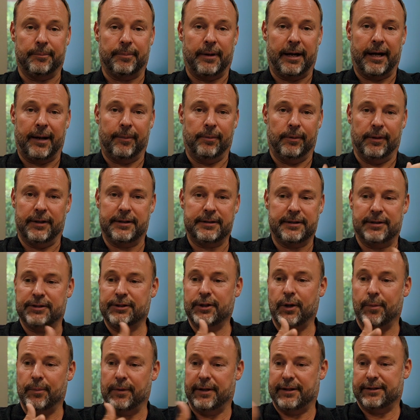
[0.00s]
Bible. It's in
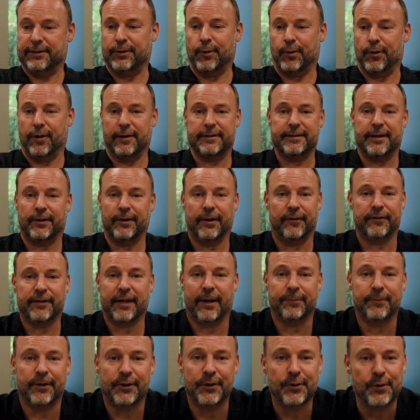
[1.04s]
so many stories. I don't have
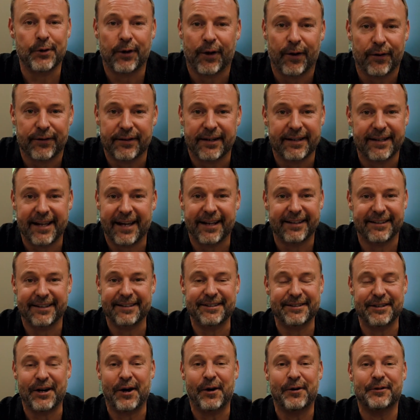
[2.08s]
time to do it all in the daily
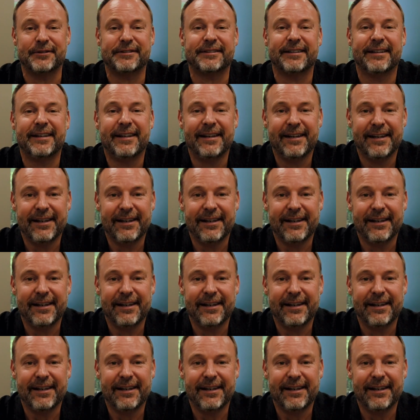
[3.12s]
dose.